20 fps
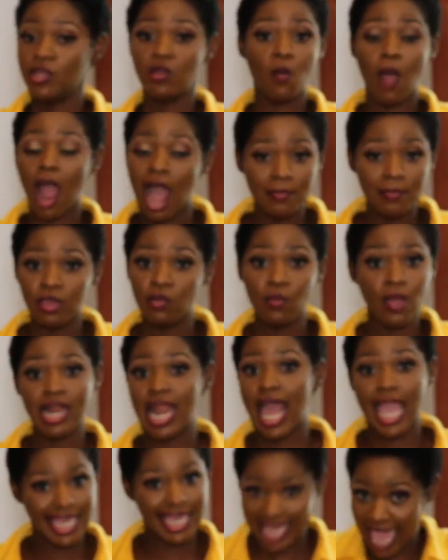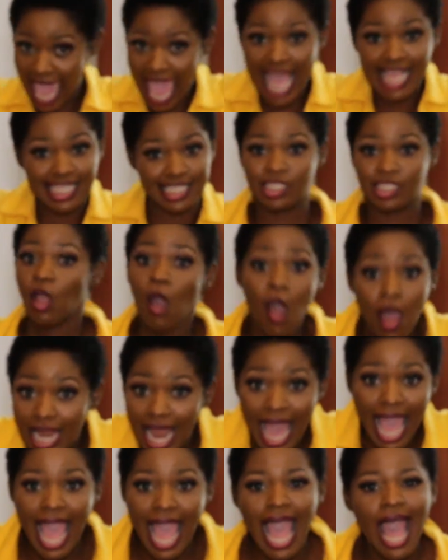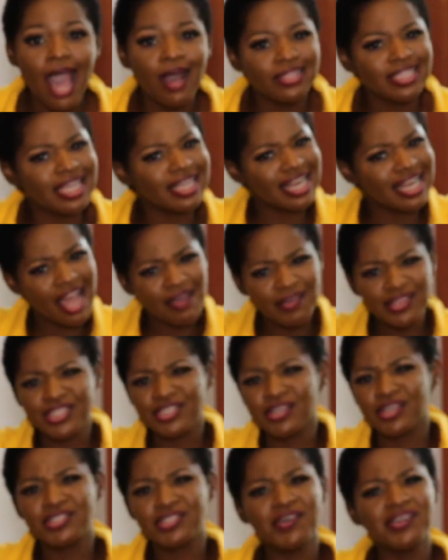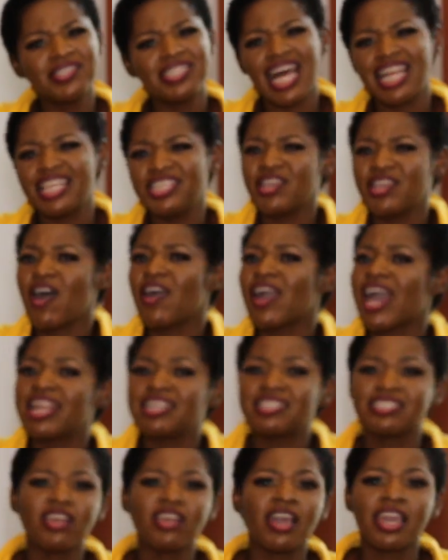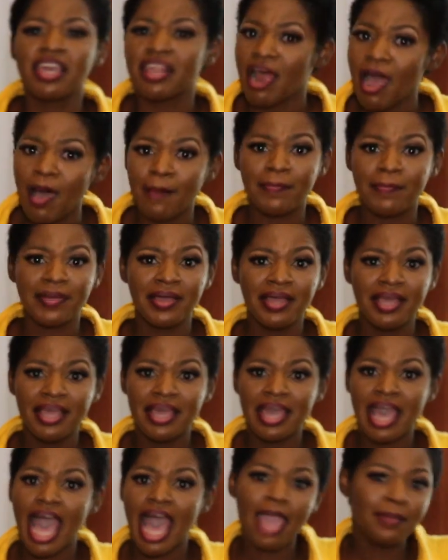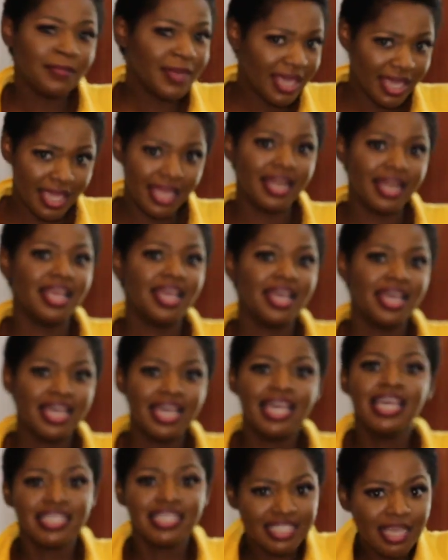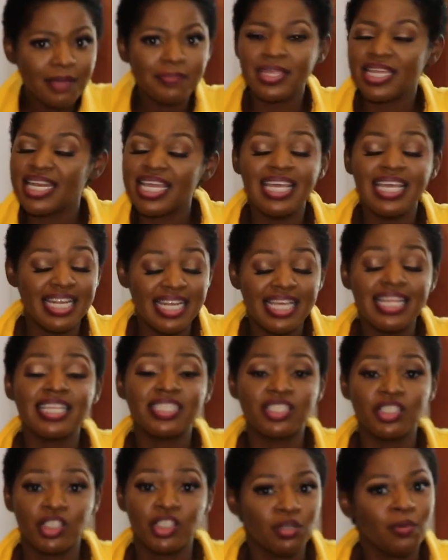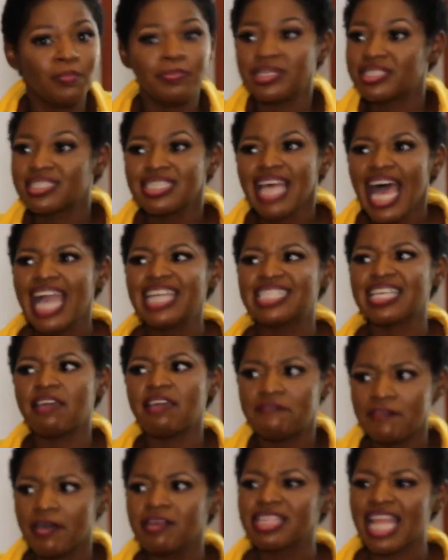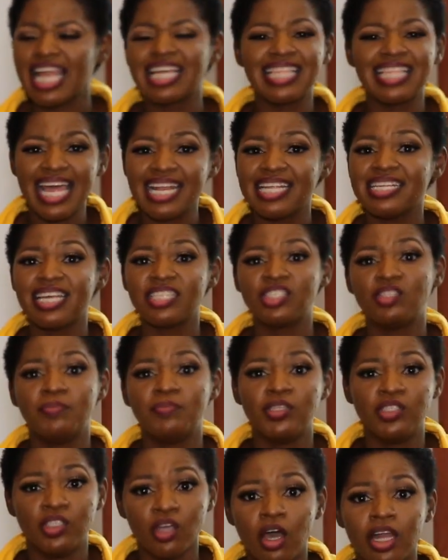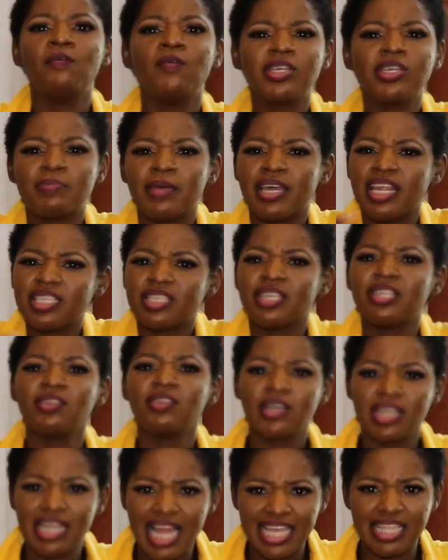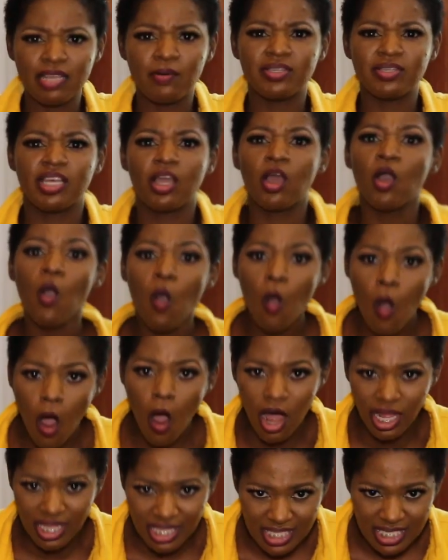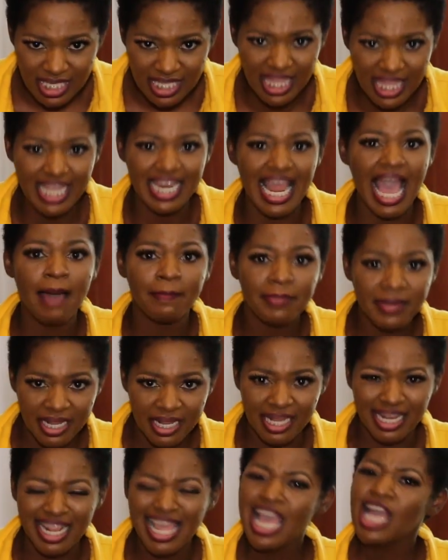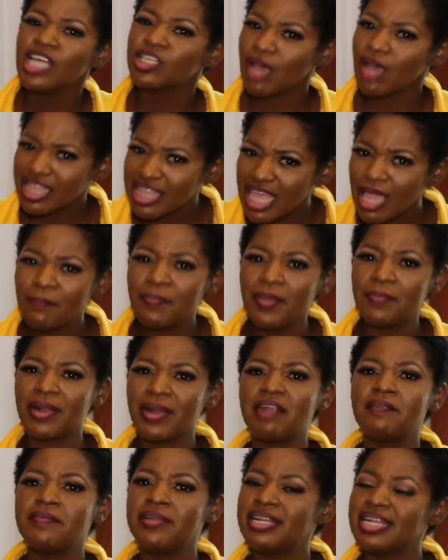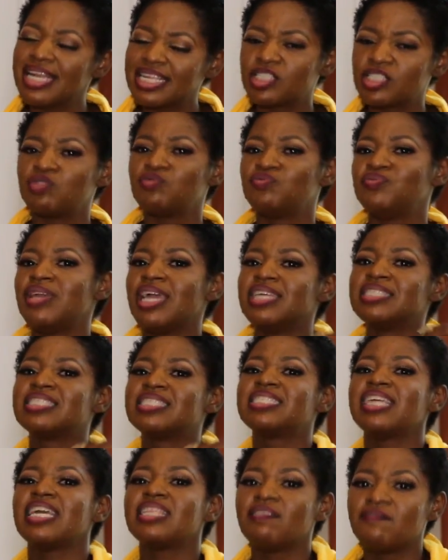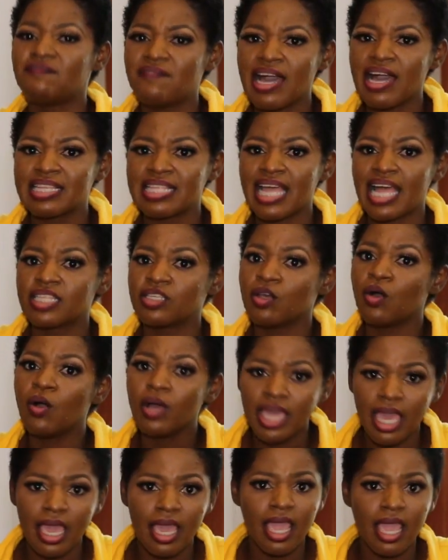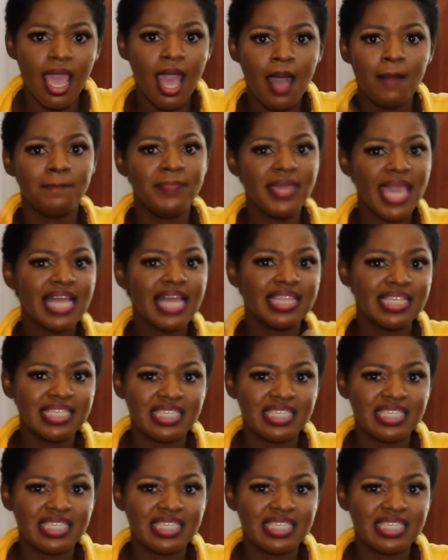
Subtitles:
you know, Army were like, yes, call her out. And now it's your turn, darling. Y'all gotta suck it up. I mean, it's something he needed to do. Besides, I felt like that needed to be done. It was beginning to look like there was a cohort thing happening. So I think people needed to reinstate the fact that, okay, me and